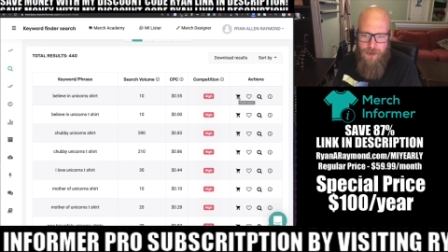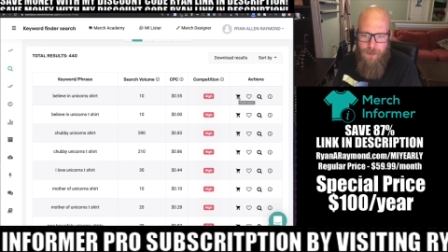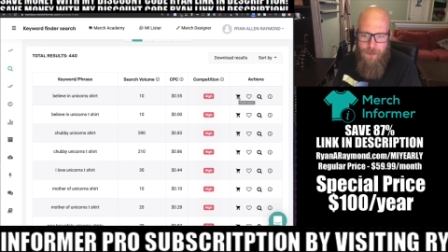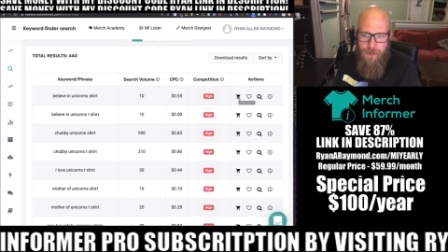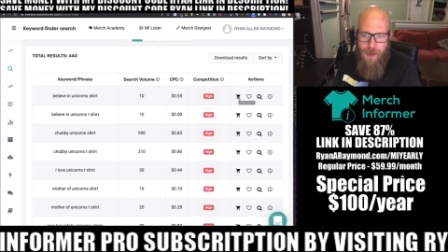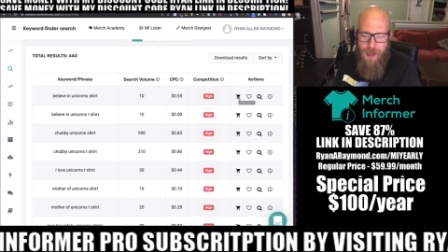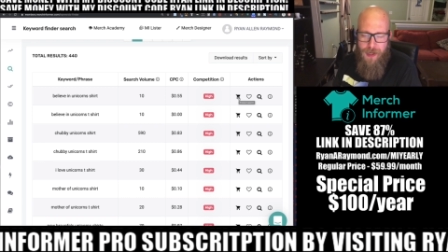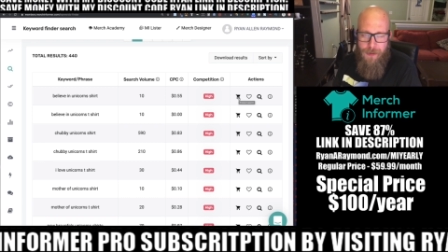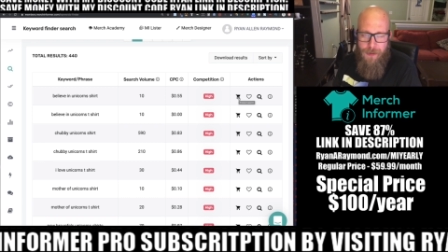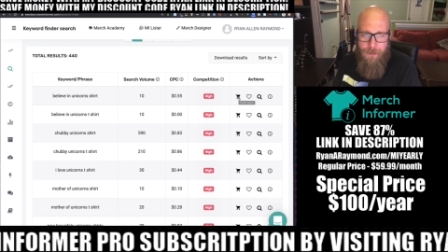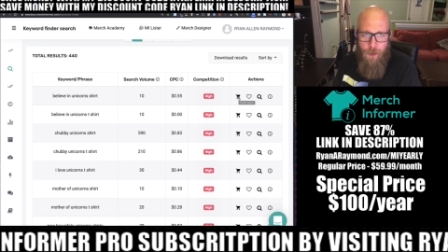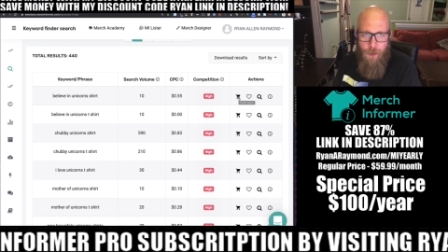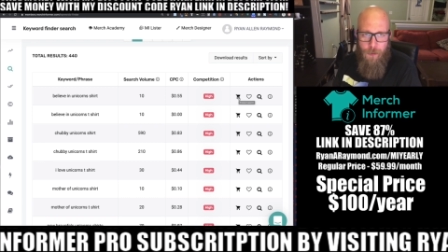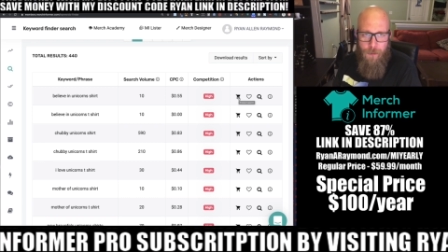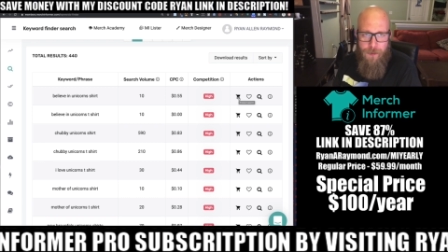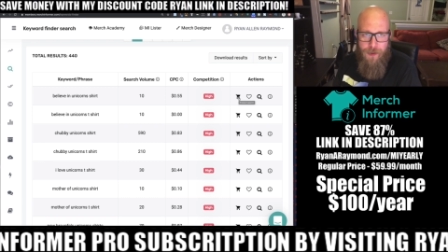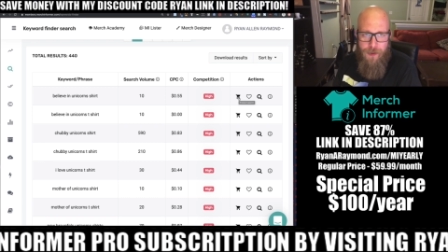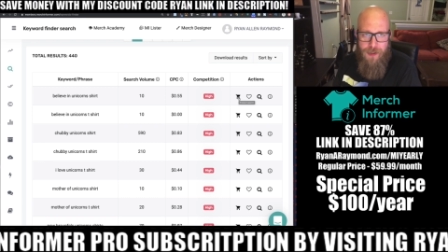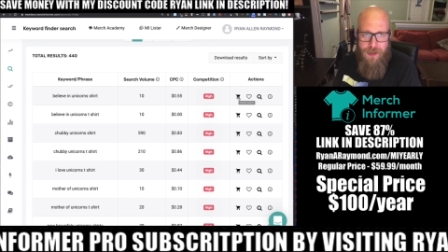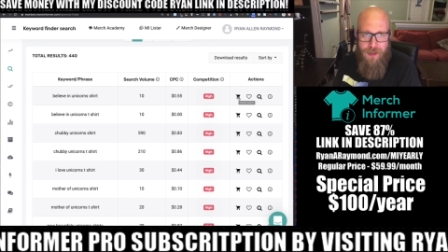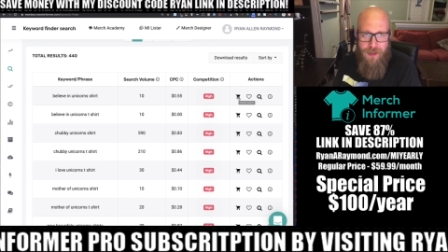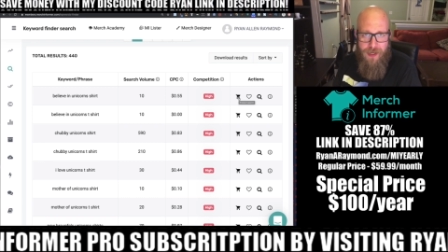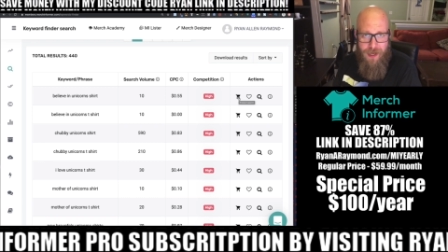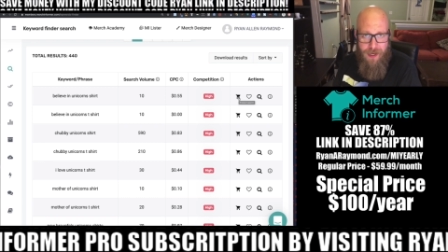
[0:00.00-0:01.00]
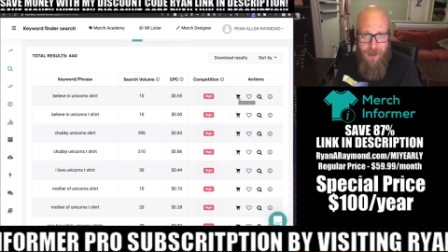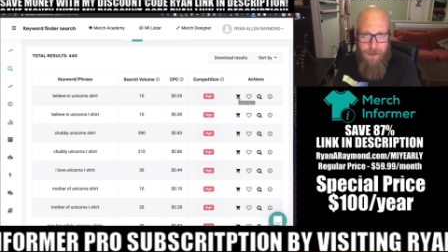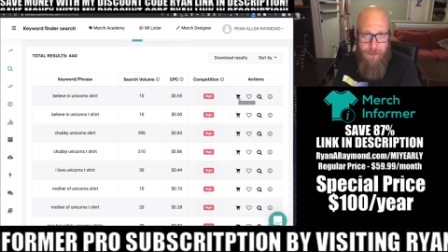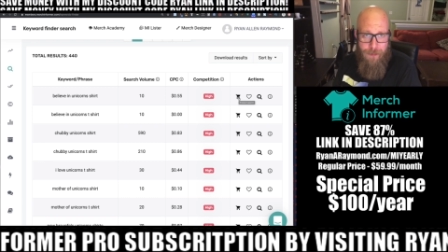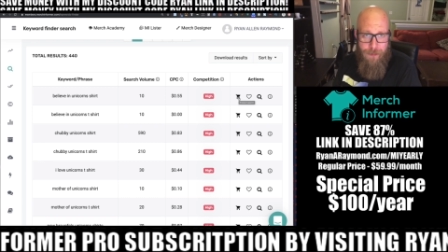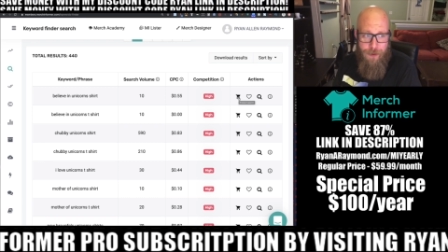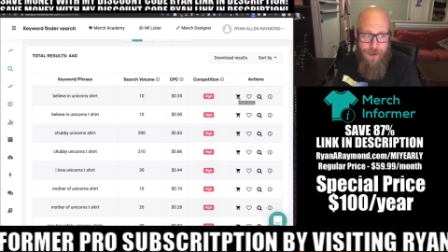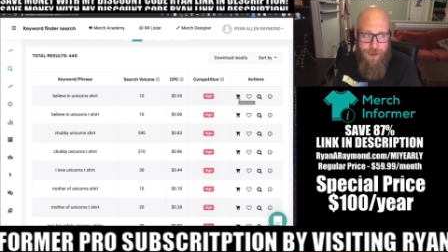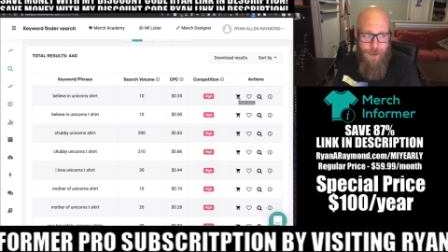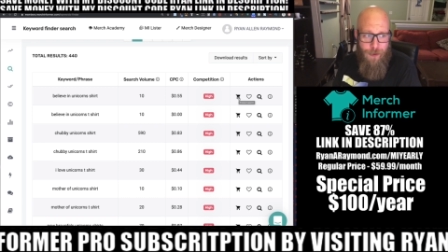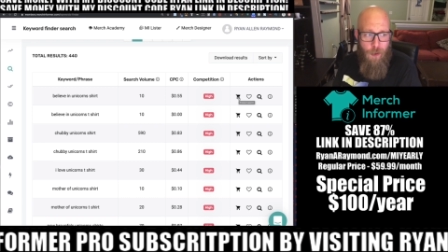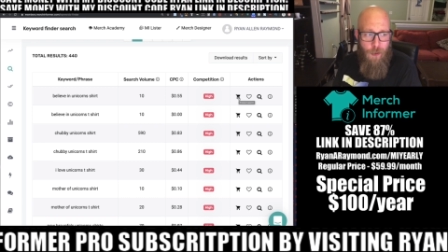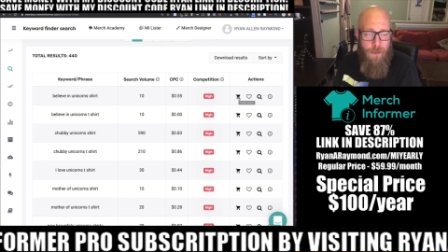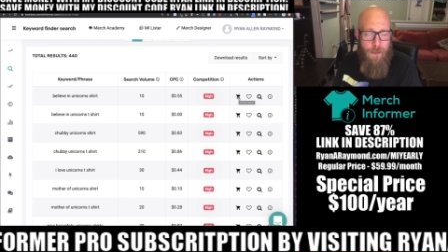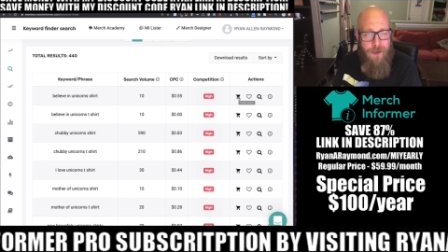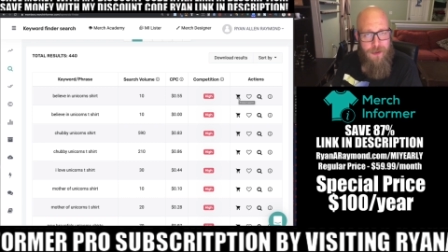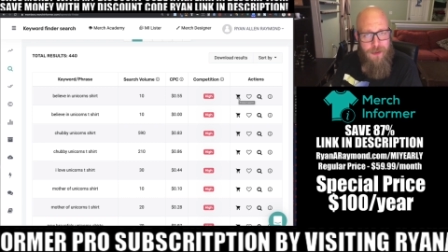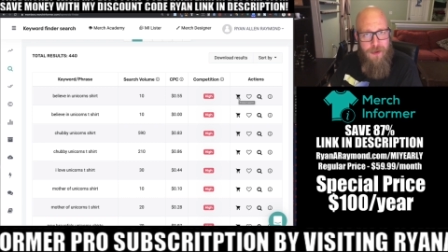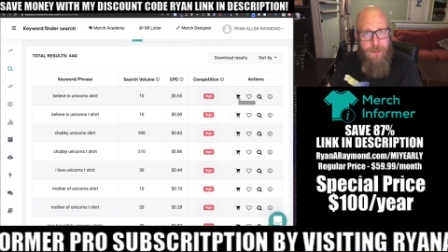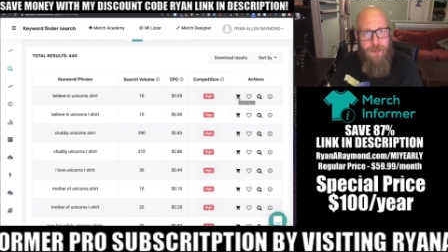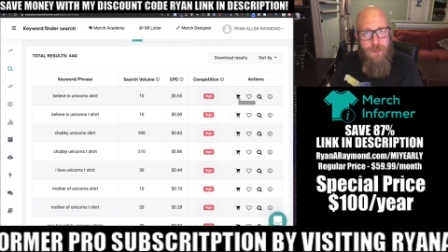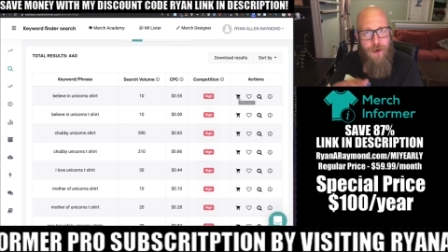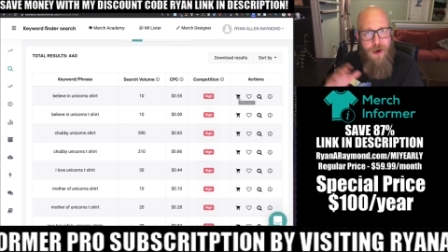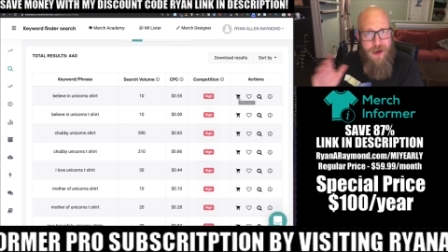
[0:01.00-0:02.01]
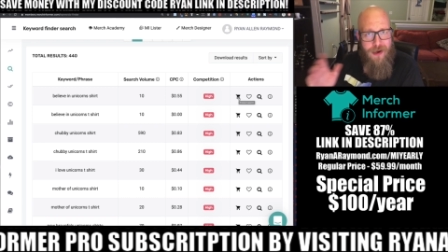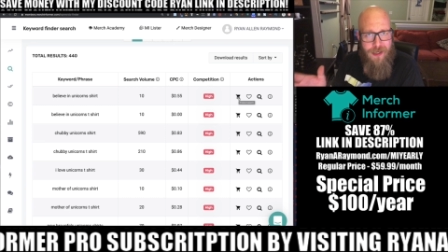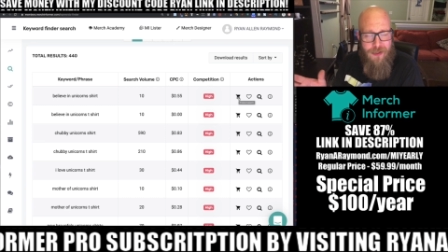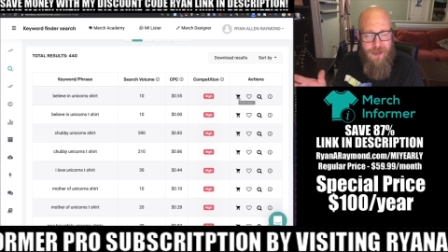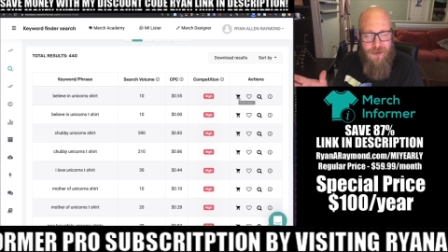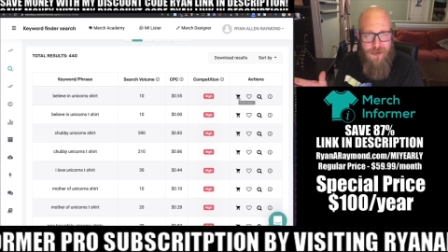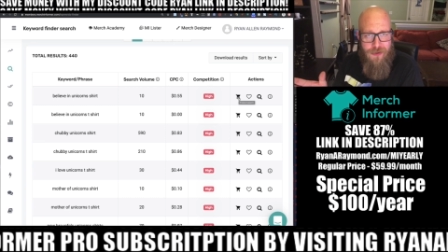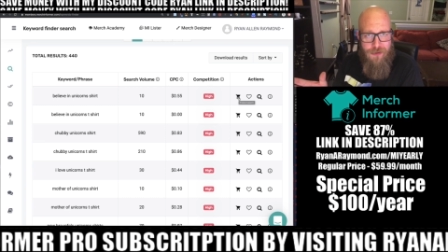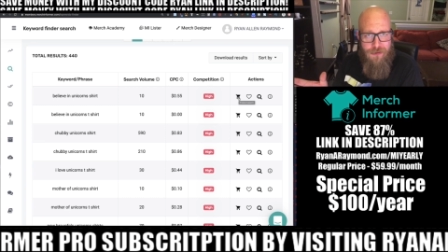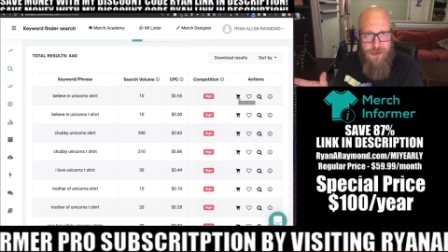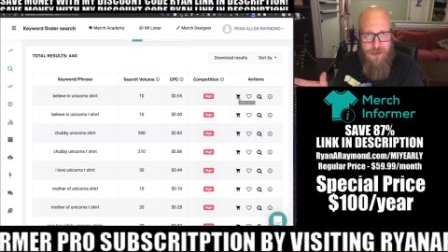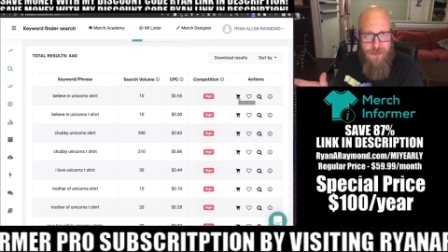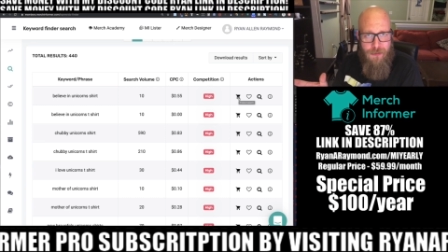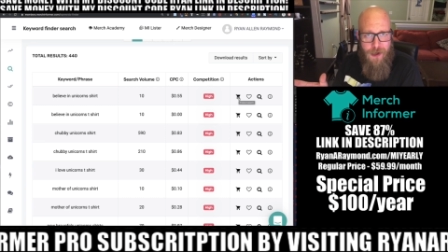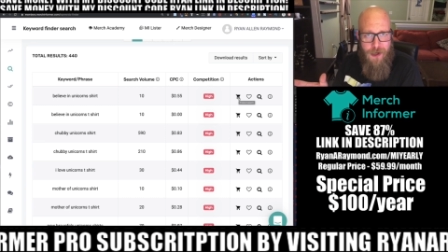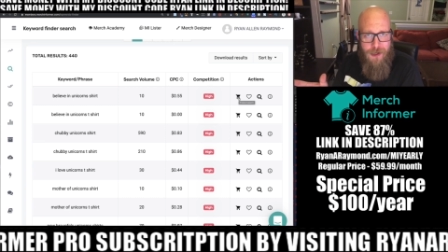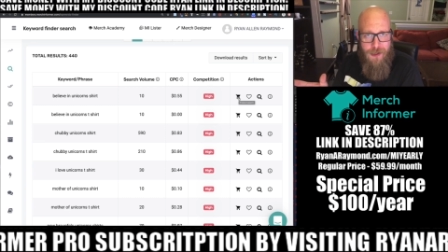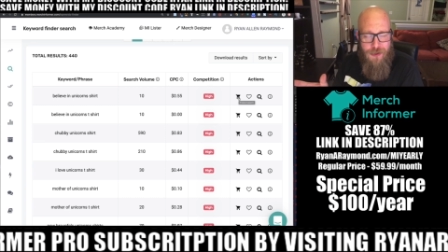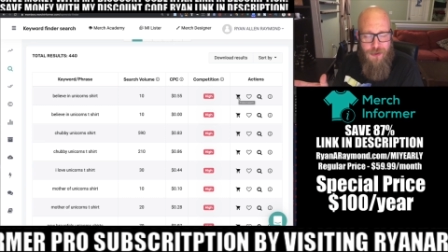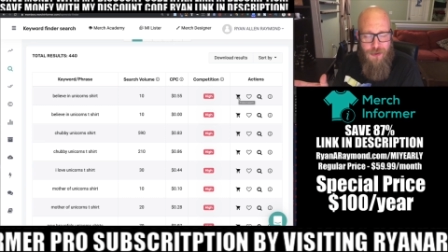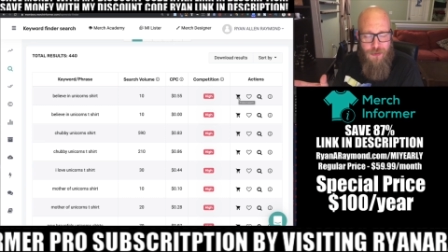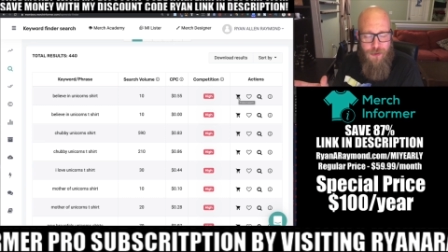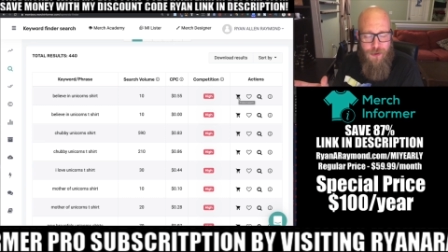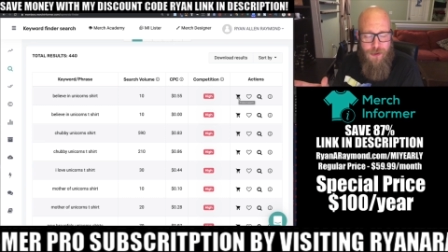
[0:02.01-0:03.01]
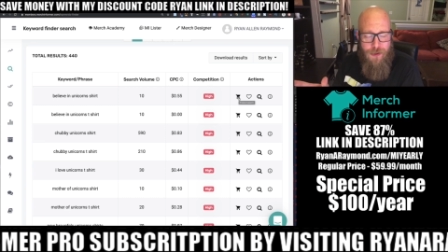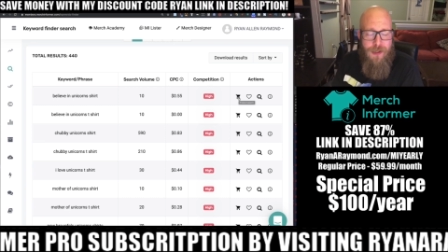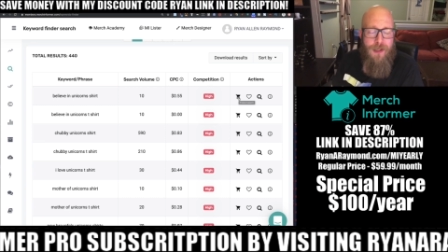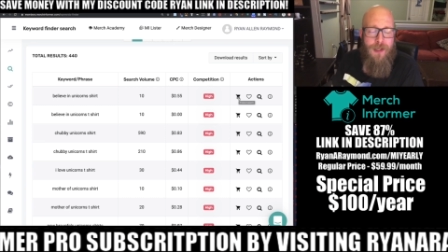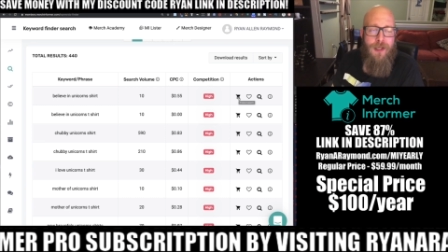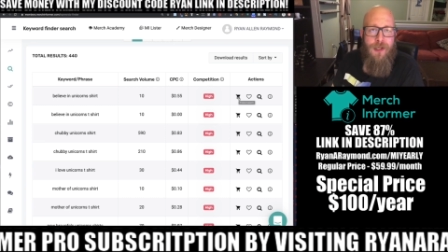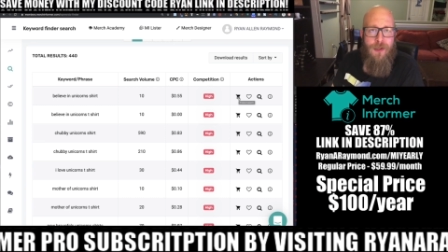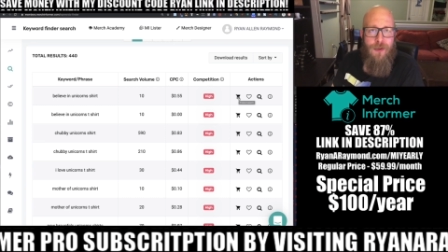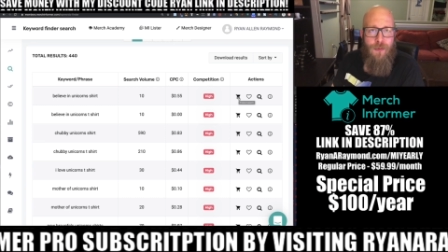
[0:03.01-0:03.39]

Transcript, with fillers: pop open and bring open the product search module,